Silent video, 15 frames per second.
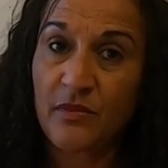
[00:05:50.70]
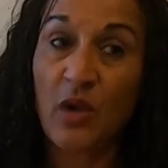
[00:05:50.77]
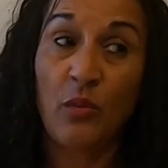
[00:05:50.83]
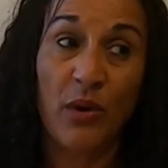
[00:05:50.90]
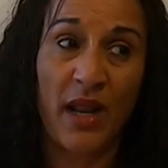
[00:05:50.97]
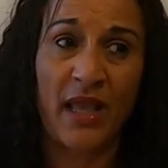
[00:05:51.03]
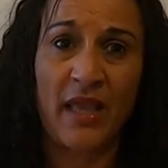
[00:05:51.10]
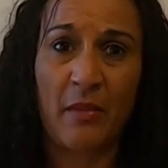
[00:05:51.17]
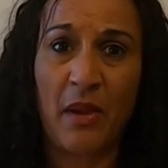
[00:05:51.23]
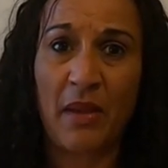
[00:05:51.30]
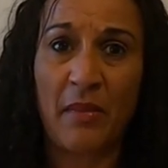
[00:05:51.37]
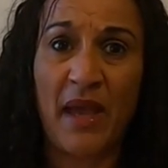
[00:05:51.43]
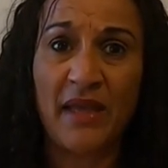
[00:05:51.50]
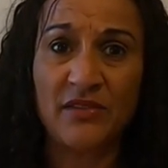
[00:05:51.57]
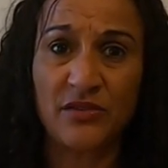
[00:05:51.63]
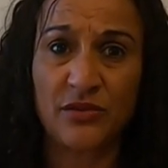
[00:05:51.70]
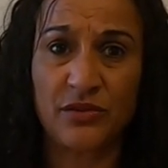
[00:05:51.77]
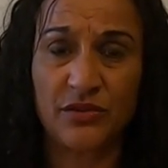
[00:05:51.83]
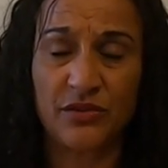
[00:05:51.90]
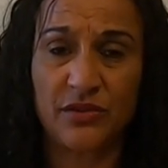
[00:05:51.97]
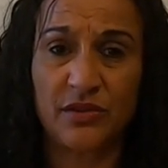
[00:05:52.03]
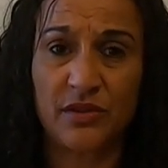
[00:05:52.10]
when I get my
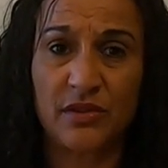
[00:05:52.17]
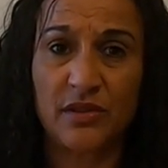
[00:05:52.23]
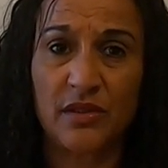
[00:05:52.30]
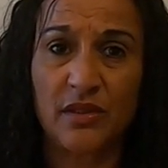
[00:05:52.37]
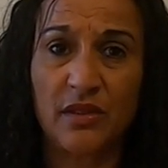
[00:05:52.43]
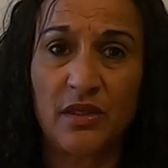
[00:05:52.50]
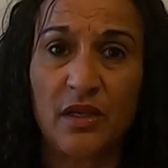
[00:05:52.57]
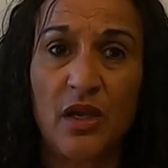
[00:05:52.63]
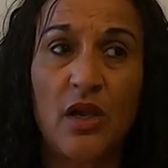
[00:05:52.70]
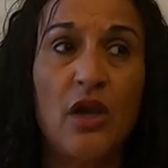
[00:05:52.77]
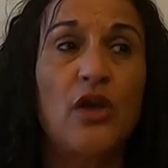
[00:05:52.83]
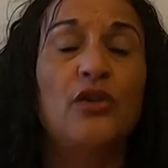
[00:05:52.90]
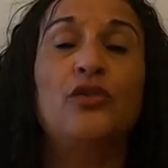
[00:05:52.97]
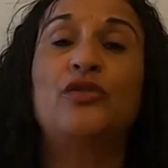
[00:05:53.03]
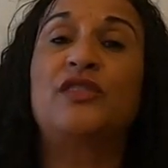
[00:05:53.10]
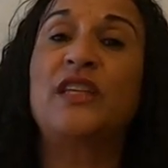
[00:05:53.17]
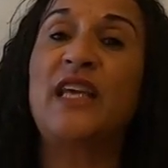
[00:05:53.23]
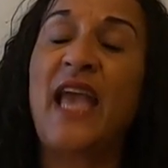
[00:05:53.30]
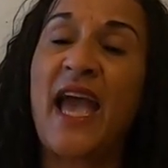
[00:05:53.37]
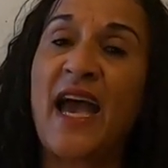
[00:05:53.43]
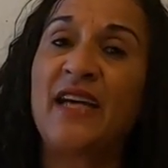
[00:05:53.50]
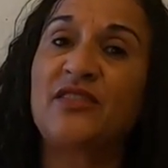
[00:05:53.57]
master's. You
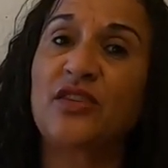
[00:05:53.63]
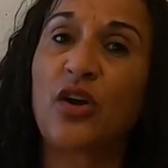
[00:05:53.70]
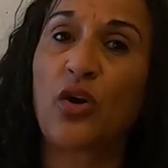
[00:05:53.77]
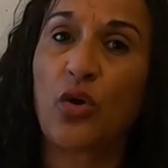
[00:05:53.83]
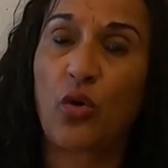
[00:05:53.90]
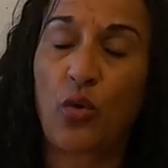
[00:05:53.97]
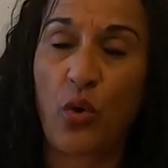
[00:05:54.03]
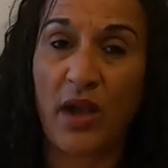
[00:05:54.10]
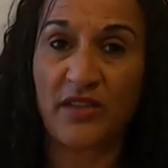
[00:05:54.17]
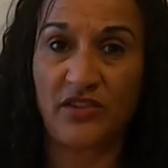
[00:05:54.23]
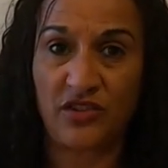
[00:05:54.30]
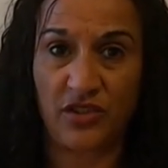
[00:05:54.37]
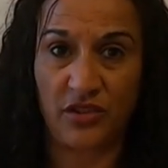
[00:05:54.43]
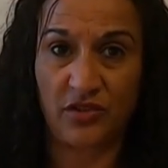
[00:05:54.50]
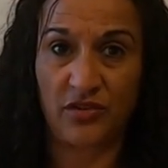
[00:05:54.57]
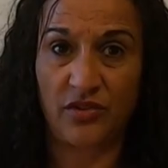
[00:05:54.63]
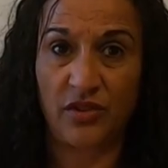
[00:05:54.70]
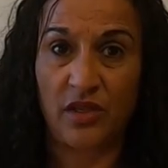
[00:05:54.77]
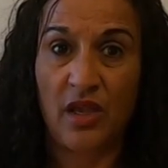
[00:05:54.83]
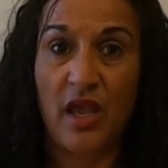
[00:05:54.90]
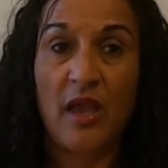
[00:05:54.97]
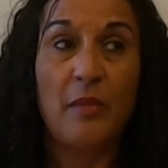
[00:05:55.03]
see, ask questions,
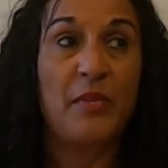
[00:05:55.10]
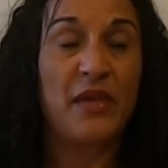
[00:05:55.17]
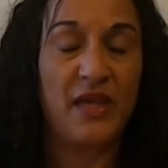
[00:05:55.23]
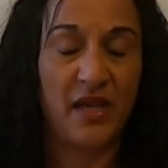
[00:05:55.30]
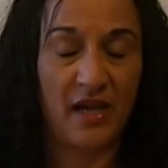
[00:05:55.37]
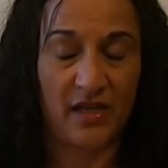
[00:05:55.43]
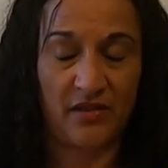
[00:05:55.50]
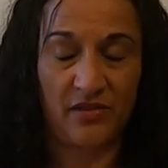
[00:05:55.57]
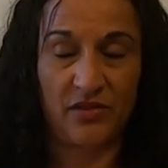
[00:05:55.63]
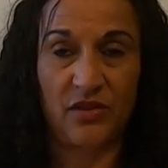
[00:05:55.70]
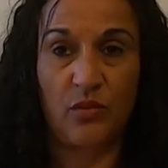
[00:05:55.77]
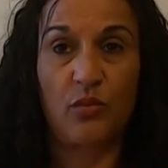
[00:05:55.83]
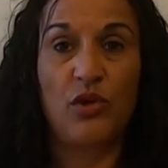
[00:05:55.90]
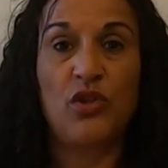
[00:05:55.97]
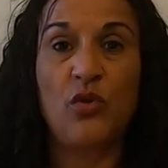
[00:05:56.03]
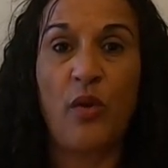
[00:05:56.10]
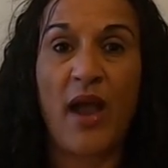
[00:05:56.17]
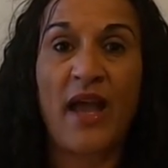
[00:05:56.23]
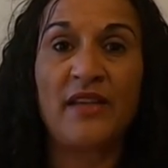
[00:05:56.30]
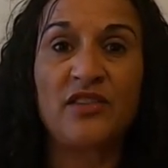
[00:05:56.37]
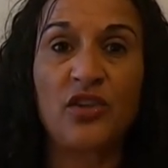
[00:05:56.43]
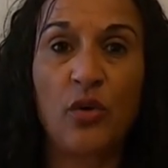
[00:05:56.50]
because when you
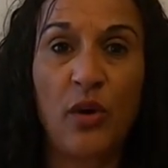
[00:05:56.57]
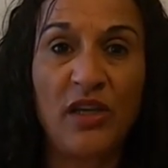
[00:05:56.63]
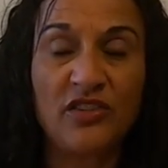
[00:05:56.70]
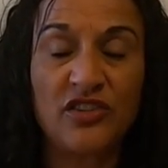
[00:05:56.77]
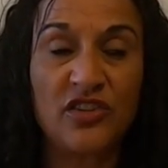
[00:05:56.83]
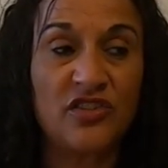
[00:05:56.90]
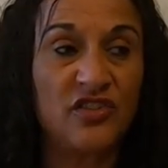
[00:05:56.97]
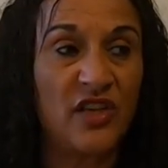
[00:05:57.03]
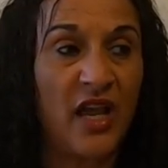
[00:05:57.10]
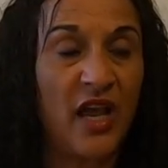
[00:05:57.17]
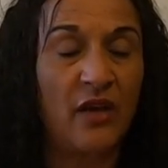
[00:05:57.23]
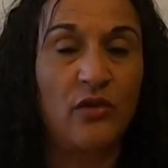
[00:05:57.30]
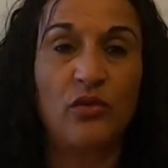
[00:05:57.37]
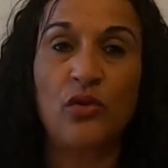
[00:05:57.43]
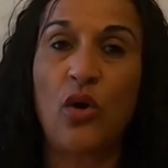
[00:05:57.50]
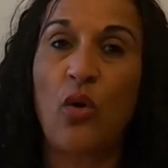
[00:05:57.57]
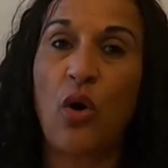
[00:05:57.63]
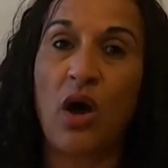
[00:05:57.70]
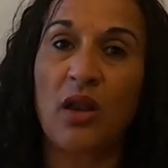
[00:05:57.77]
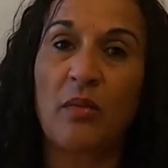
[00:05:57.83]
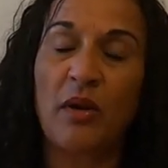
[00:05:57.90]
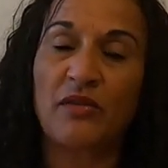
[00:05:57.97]
ask questions, now you know
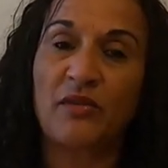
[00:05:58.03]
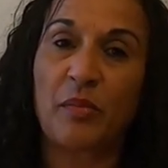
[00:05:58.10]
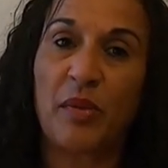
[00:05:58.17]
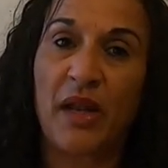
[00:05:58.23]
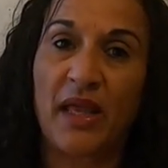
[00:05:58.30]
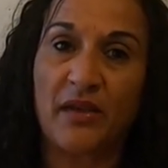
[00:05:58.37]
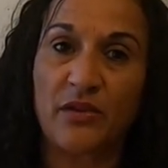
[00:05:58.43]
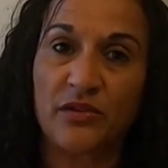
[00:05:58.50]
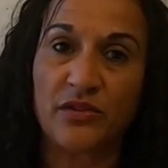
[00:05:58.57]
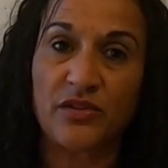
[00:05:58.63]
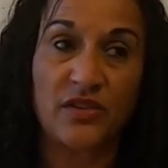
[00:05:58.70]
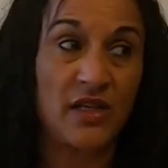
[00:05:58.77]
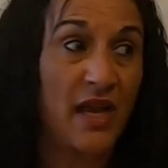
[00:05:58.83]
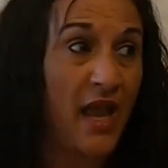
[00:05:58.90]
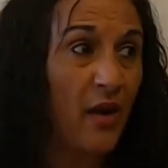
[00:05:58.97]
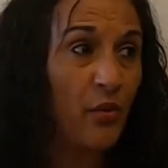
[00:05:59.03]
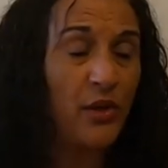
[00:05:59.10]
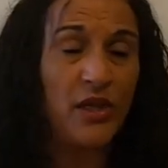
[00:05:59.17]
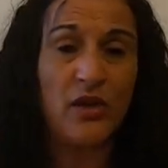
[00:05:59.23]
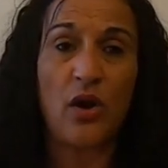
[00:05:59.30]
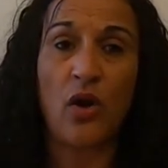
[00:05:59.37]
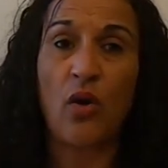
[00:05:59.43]
all about the players. See, now
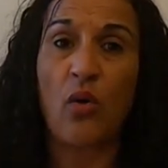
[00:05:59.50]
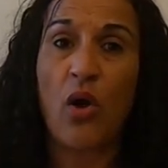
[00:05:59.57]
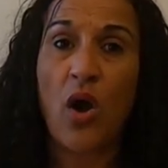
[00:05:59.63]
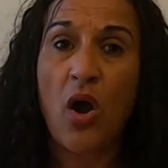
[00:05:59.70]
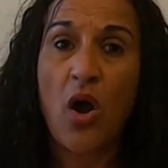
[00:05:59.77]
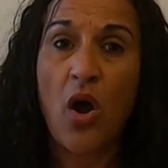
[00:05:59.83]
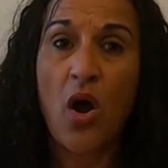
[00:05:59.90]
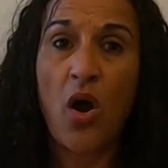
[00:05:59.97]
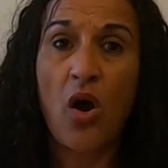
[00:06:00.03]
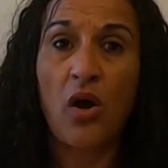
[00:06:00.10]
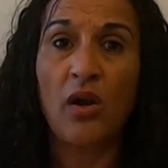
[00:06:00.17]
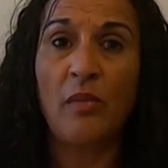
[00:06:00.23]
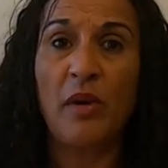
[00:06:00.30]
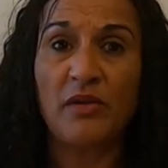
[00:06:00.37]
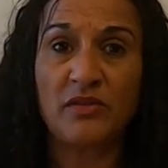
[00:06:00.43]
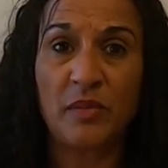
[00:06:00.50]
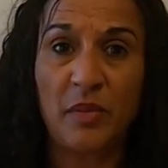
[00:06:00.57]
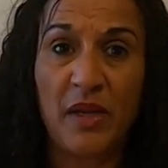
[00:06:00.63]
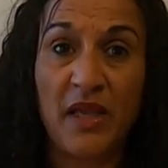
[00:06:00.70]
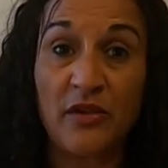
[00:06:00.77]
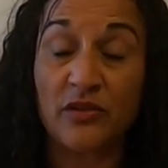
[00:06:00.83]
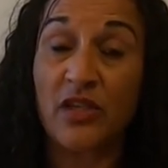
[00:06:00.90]
we know all about the
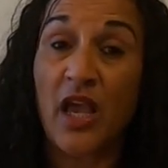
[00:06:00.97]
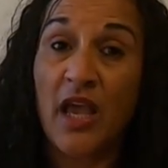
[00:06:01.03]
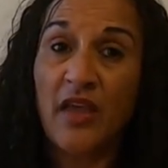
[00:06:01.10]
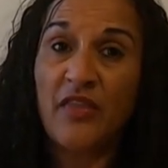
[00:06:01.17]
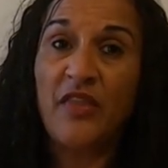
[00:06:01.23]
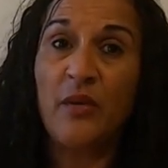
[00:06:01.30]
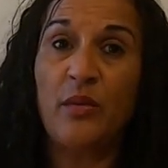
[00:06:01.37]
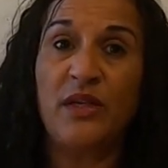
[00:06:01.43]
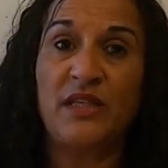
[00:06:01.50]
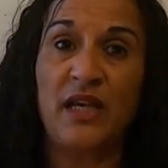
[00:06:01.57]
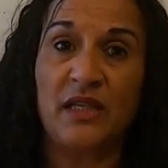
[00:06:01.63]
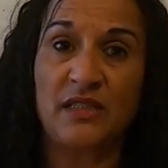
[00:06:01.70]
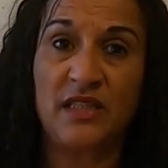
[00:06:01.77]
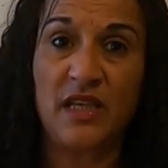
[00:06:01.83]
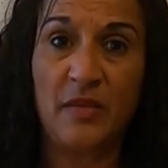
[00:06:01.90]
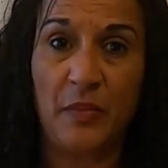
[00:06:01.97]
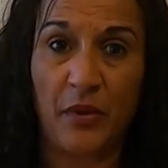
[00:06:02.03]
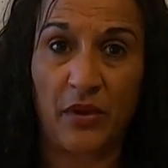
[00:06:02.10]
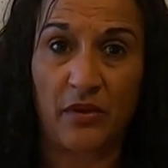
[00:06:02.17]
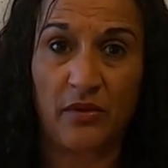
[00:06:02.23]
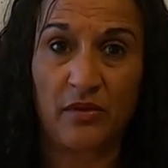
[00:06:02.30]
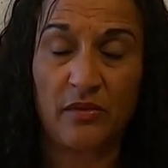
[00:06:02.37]
players. Then we dug
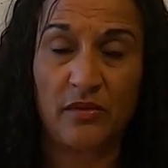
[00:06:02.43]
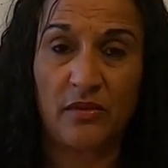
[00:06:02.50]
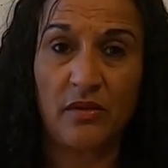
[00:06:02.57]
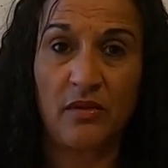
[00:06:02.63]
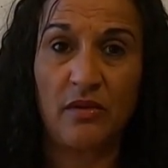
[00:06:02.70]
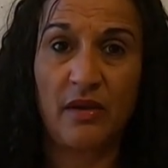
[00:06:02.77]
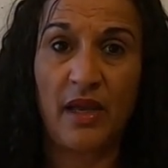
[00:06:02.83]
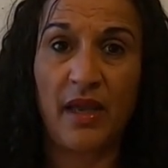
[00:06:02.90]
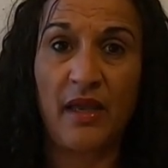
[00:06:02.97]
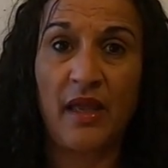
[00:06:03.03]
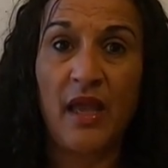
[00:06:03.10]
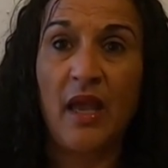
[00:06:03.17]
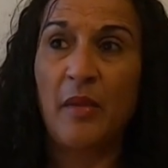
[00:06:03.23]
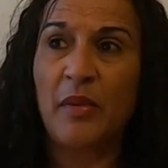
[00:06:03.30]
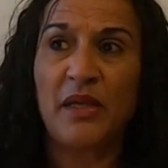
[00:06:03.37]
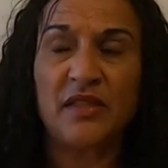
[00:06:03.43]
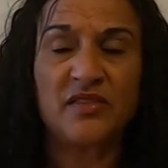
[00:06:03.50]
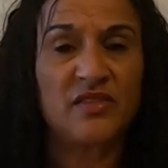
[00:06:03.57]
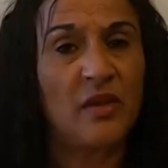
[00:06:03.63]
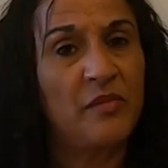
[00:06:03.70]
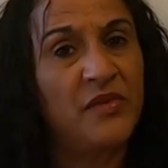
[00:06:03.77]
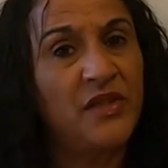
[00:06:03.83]
deeper, okay, because
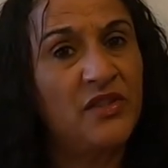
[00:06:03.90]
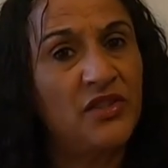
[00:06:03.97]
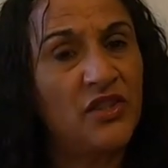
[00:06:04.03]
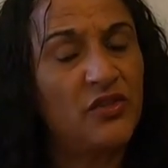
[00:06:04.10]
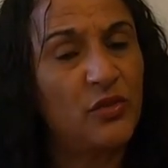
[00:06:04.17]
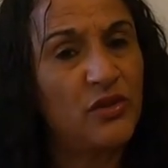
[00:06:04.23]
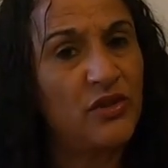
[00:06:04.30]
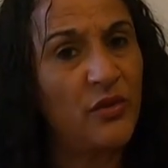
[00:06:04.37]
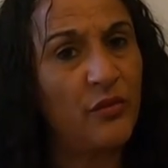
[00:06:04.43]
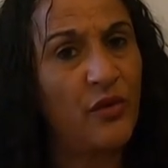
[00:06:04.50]
something just wasn't